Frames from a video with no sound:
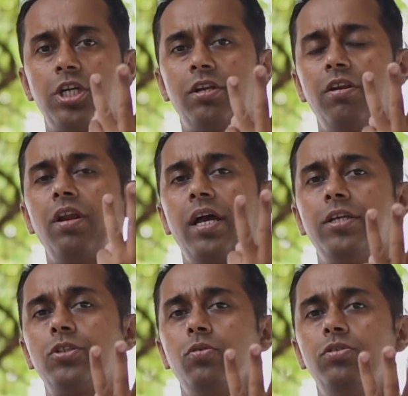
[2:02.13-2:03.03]
shutter and
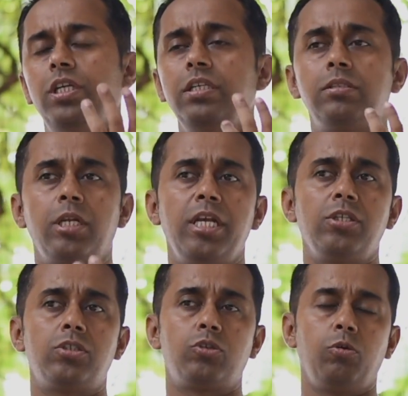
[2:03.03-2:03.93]
ISO, these
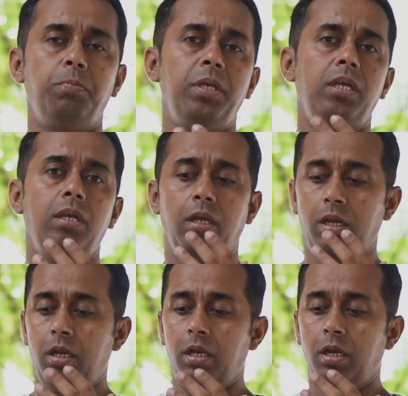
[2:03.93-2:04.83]
things should be
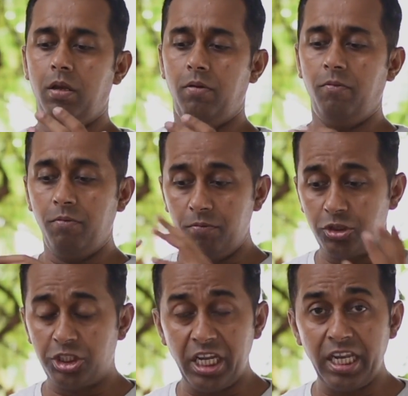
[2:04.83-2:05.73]

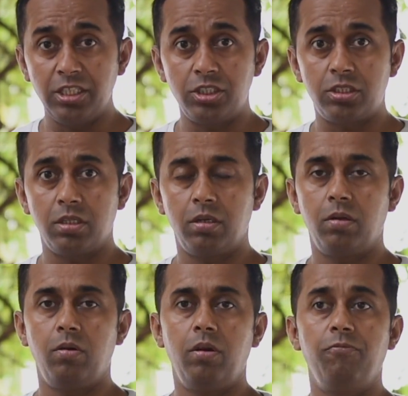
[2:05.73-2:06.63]
changed
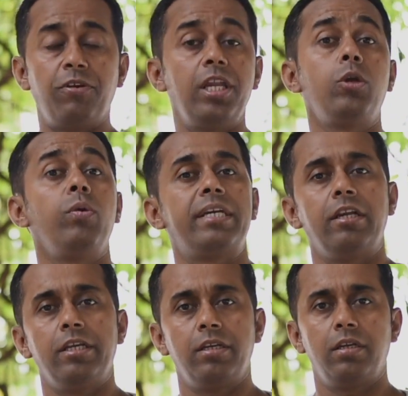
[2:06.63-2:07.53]
very
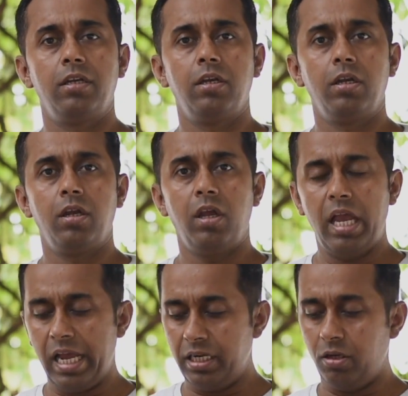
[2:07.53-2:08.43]
quickly.
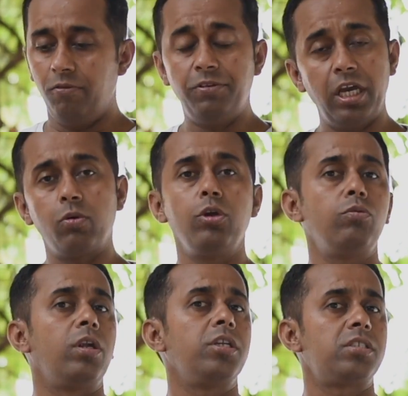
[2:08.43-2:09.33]
And we are going
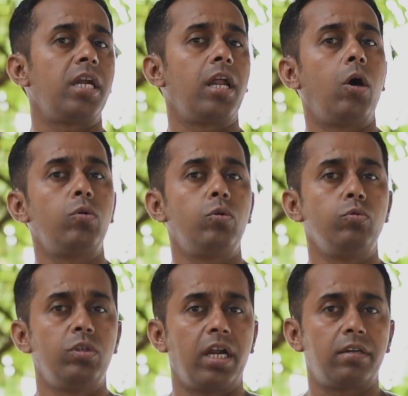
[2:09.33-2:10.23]
to understand how to
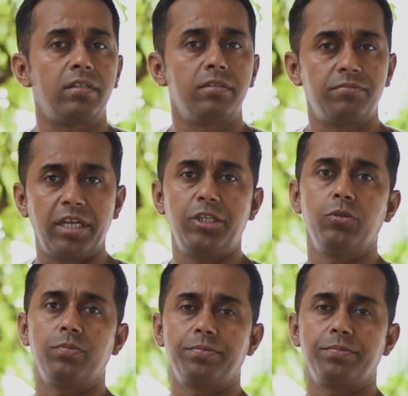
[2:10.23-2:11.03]
do that. Thank you.